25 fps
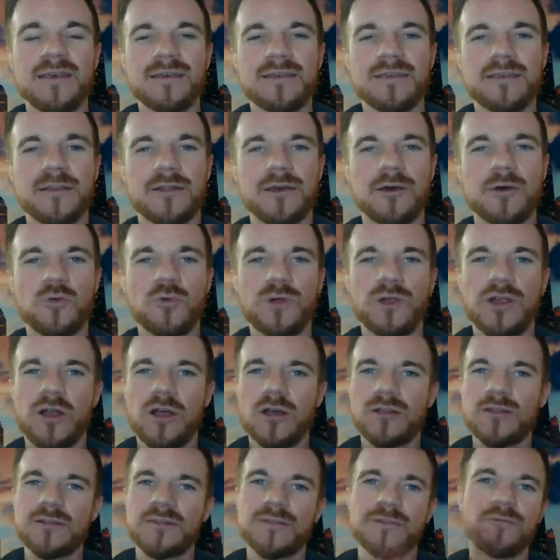
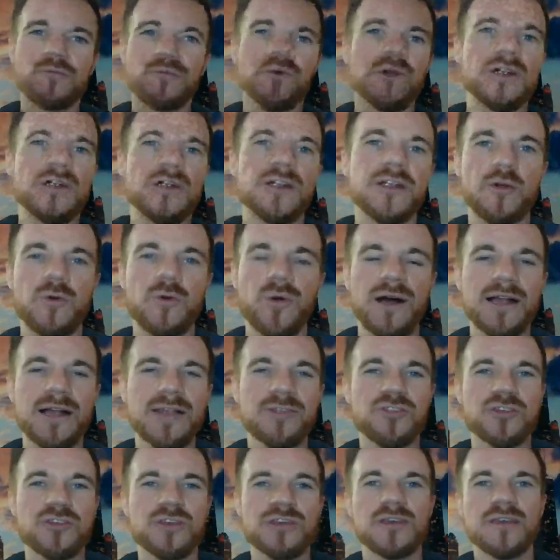regardless of where you're
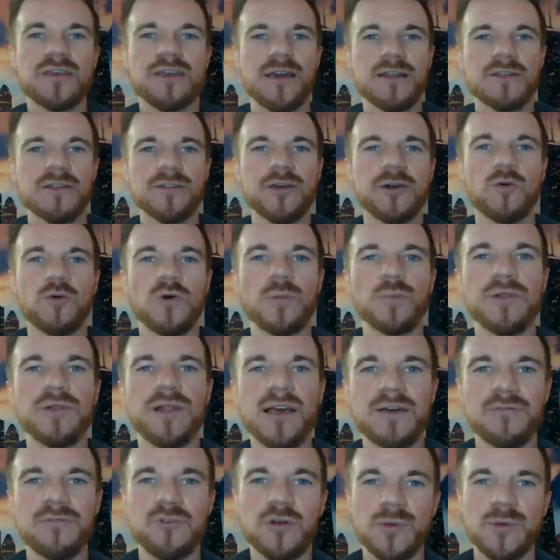watching, I don't know what
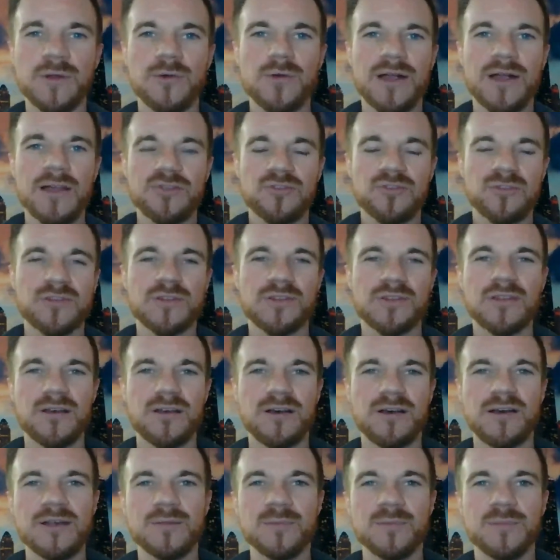platform you're watching this
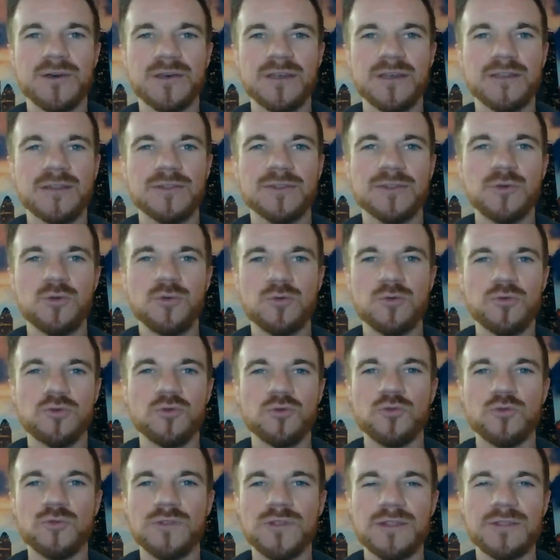on, but
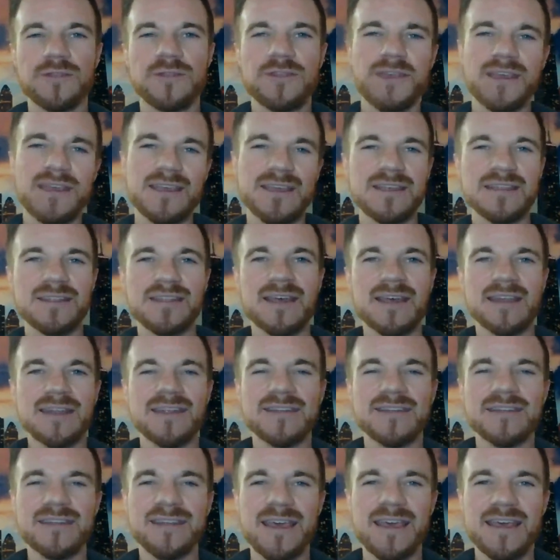do the thing that
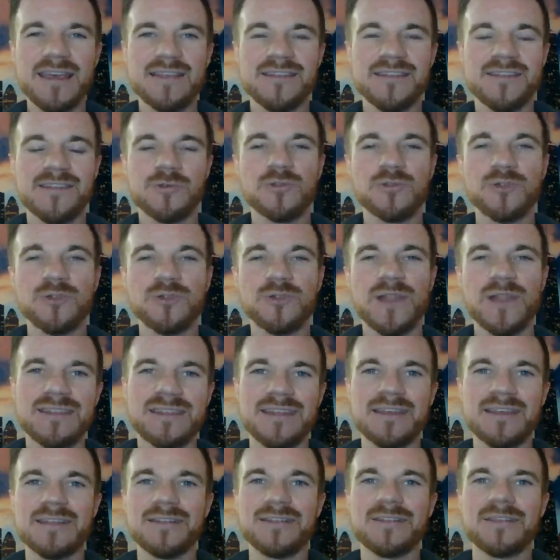indicates you
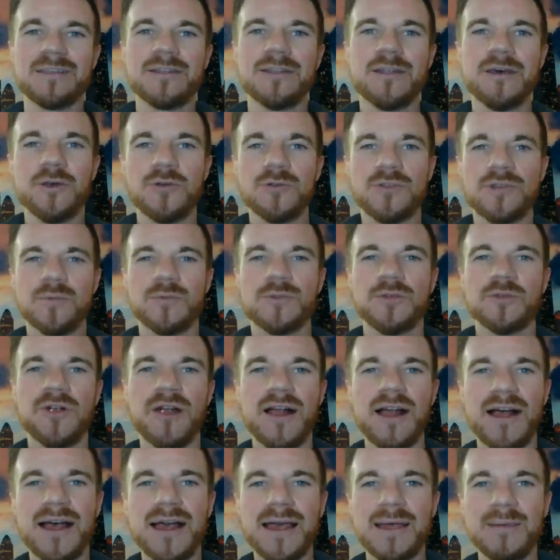liked it.
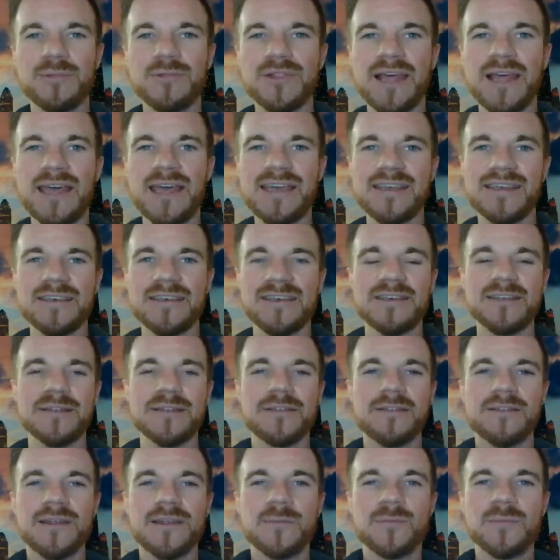Subscribe, like
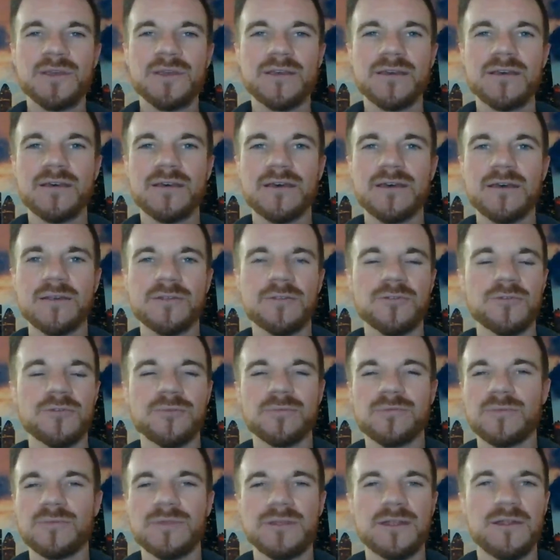it, send me a
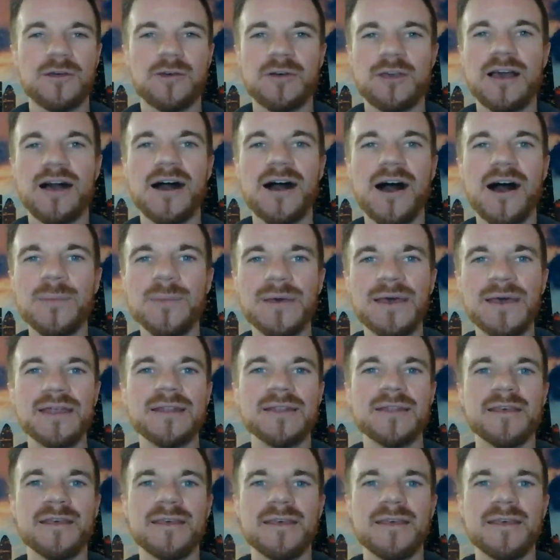comment.